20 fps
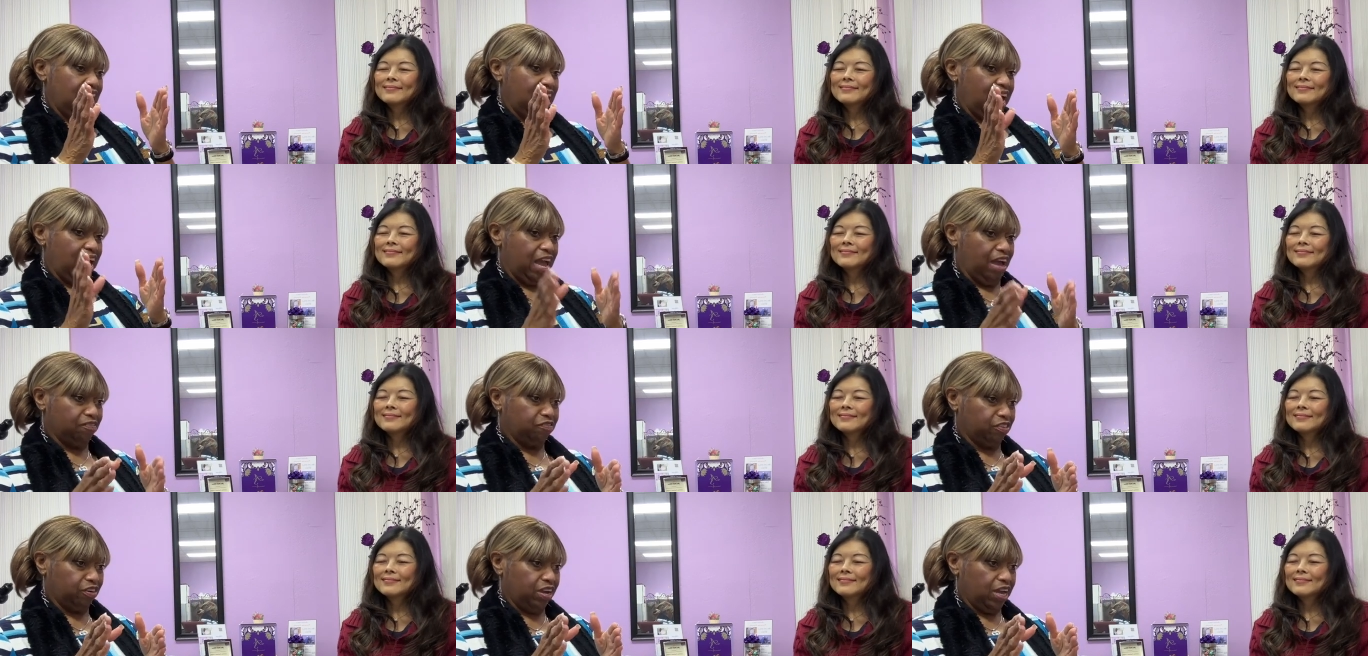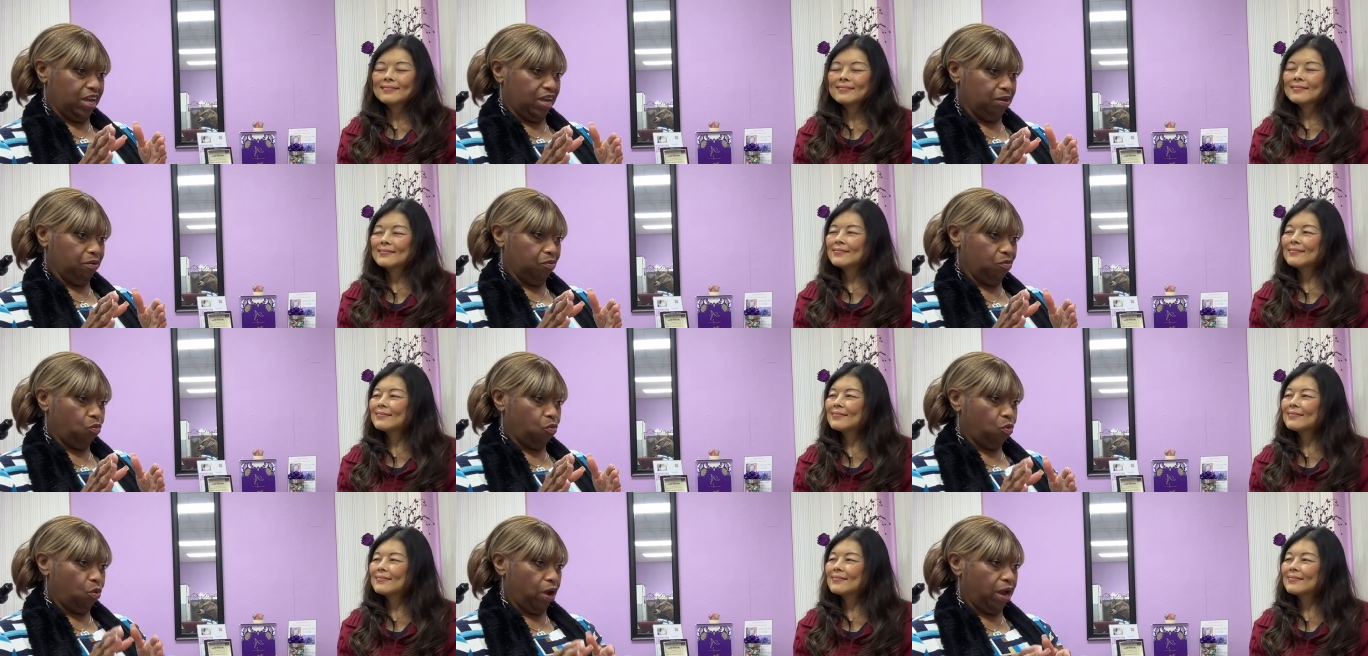Speaker 1: every
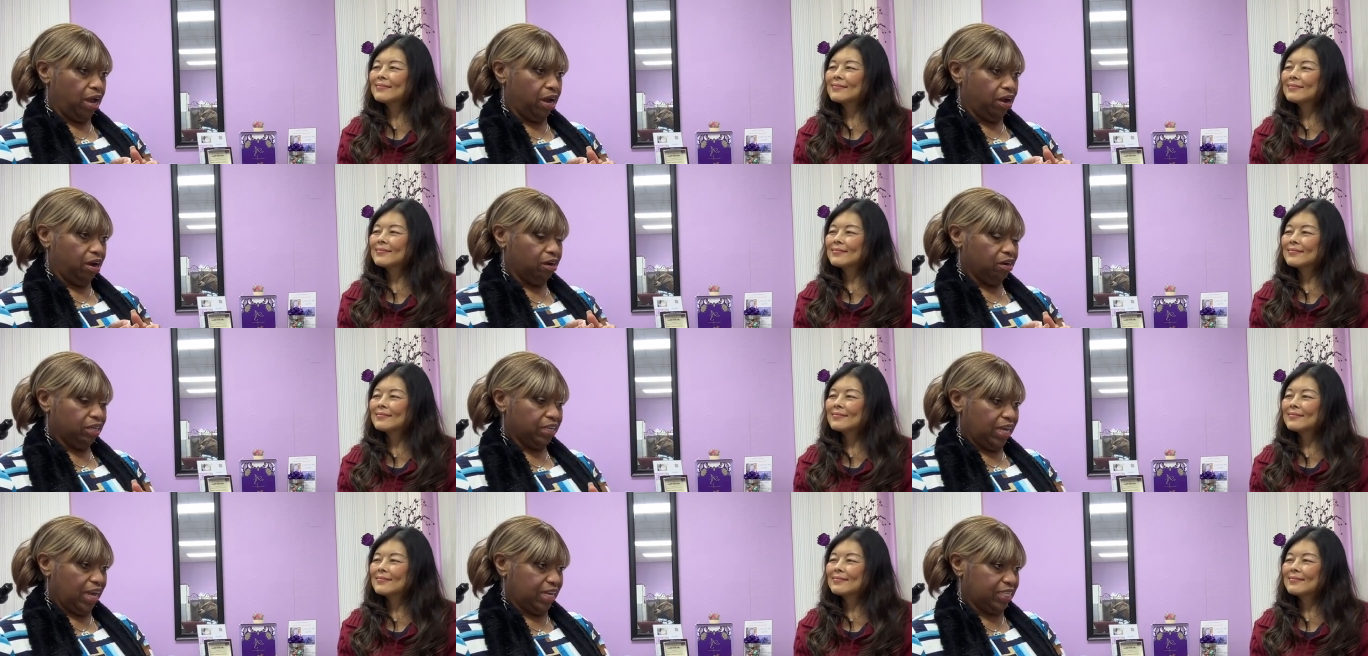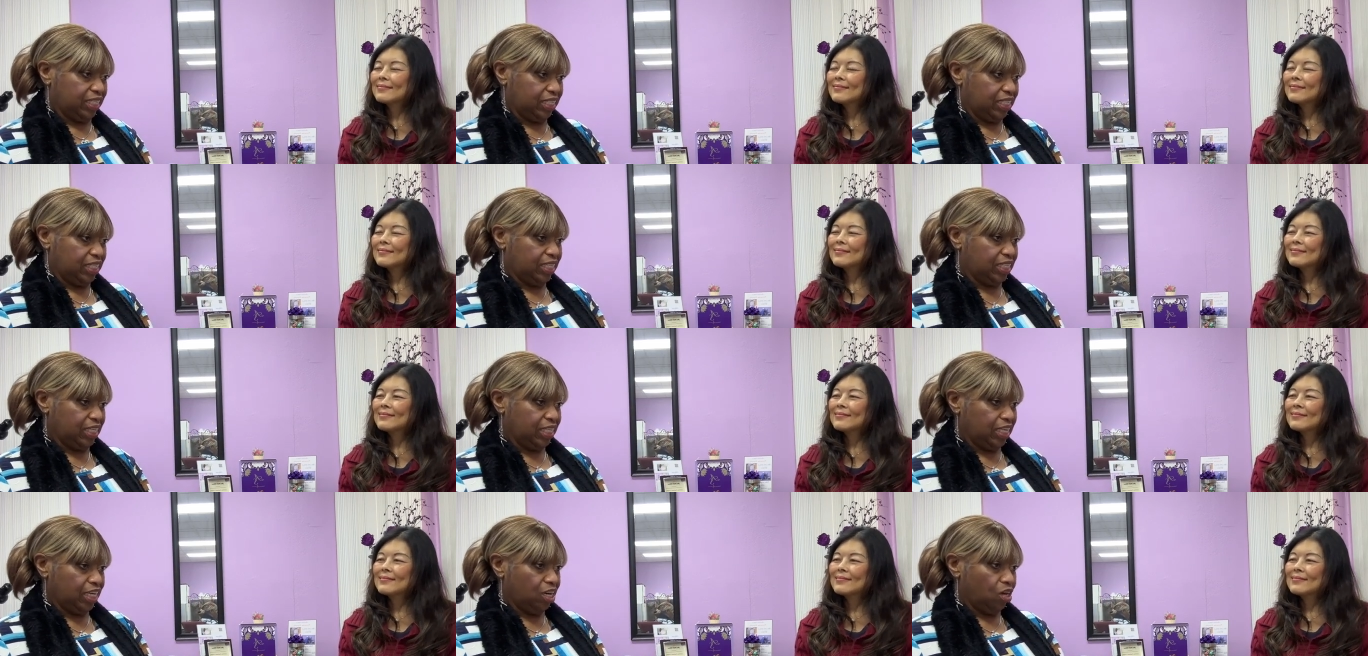where Kansas
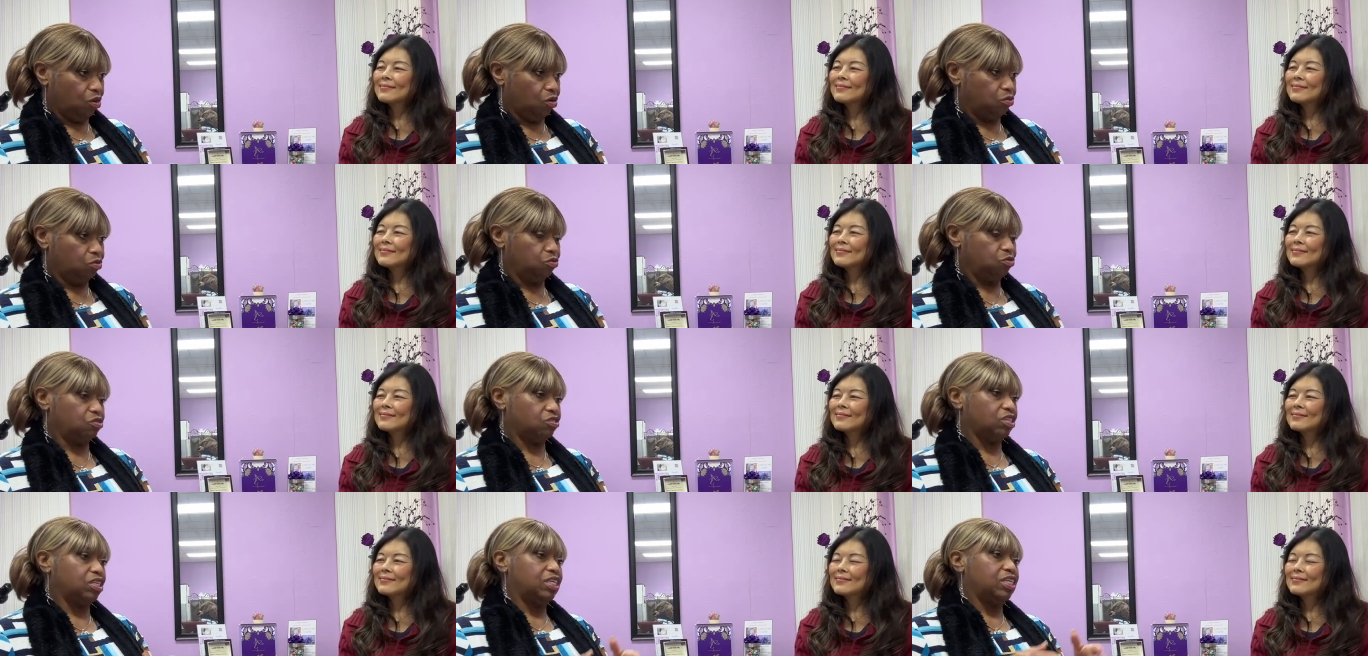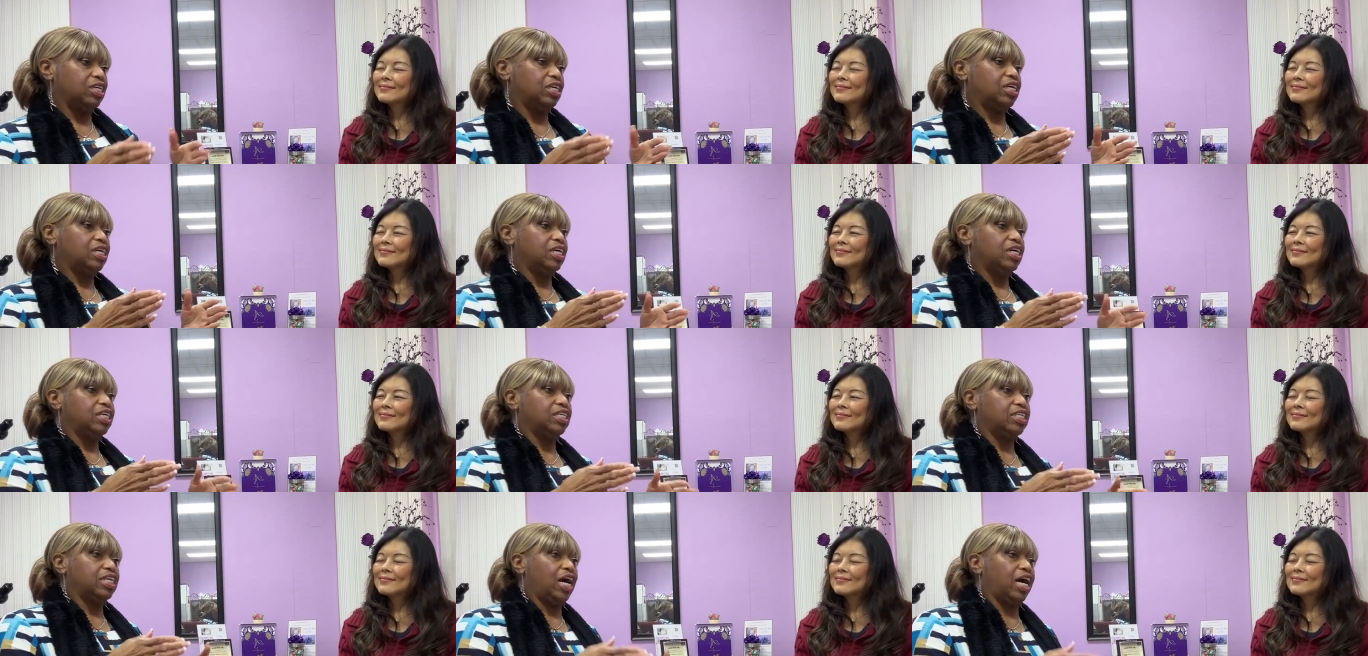City goes,
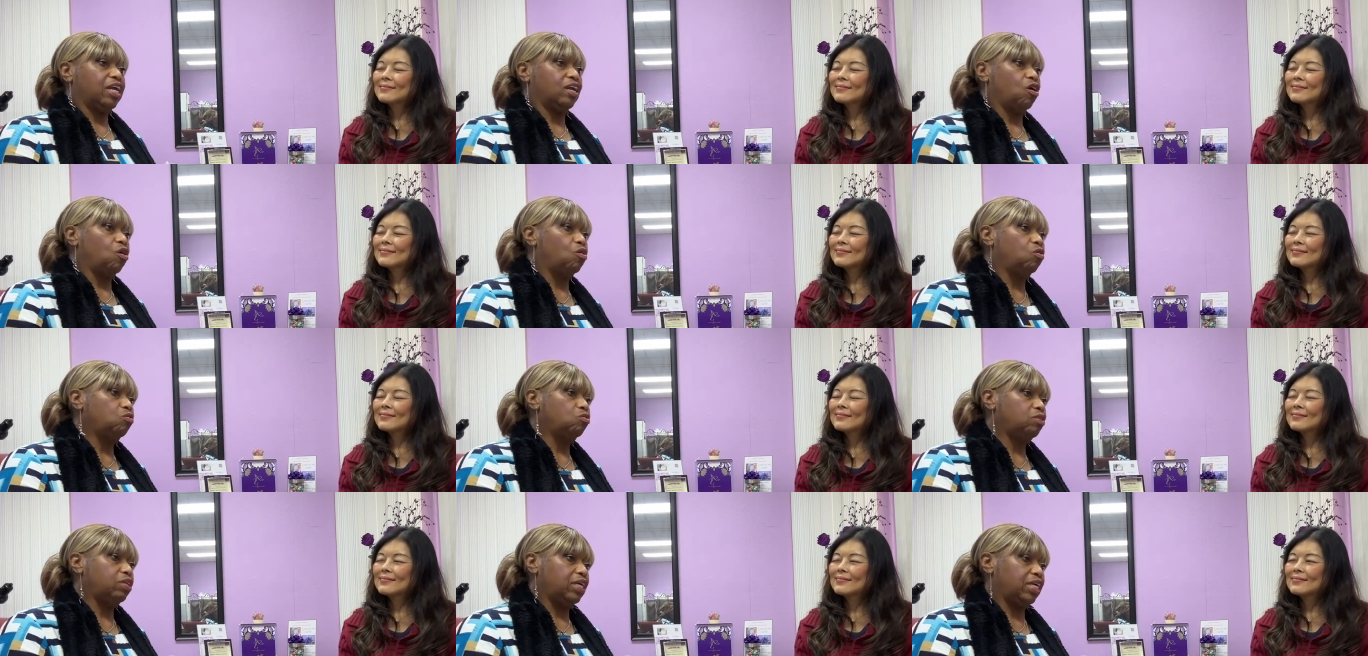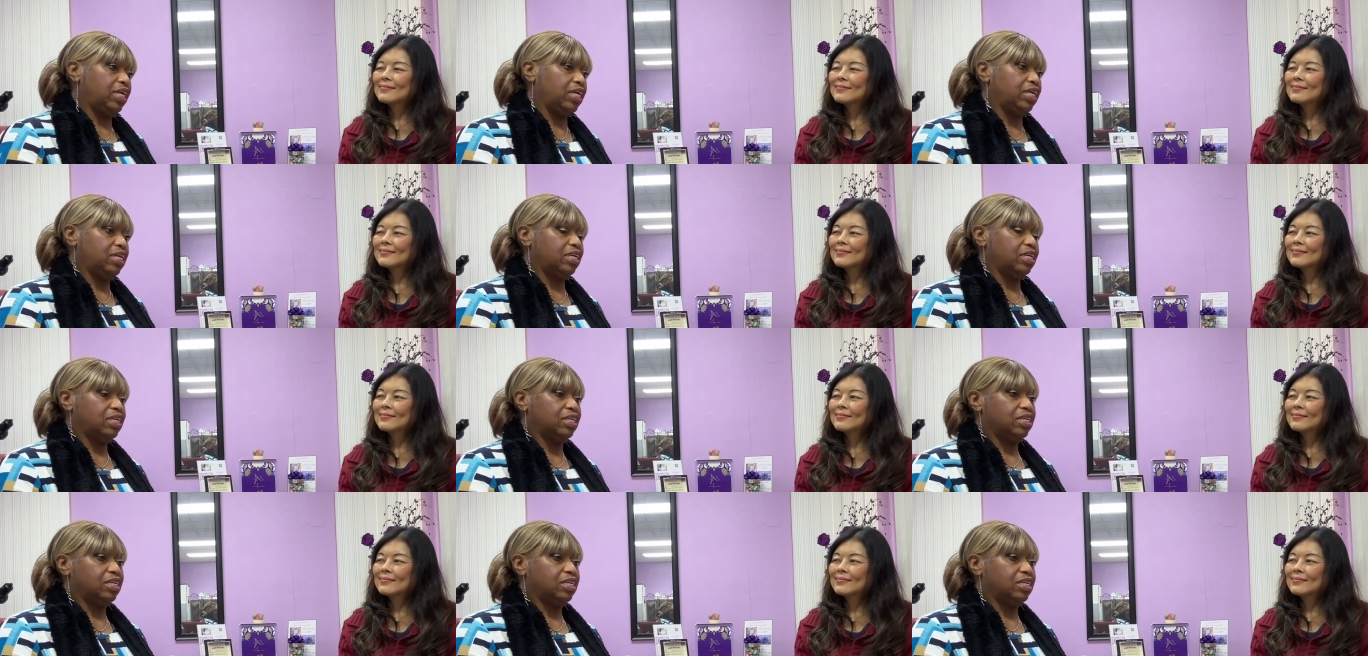not only